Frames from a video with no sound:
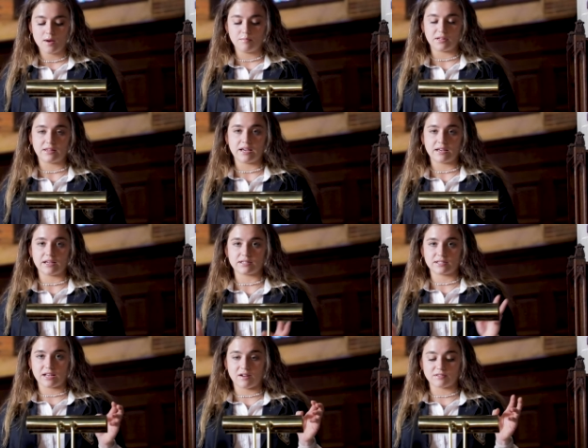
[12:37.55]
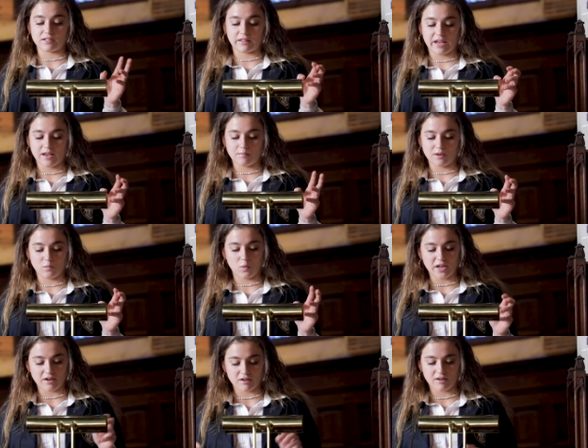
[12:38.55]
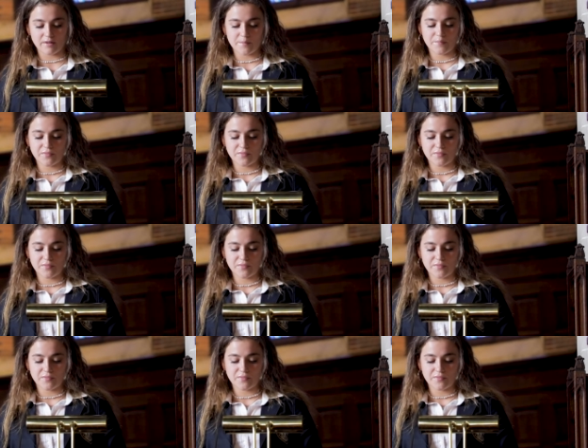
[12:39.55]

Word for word: but think it sounds lame and weird?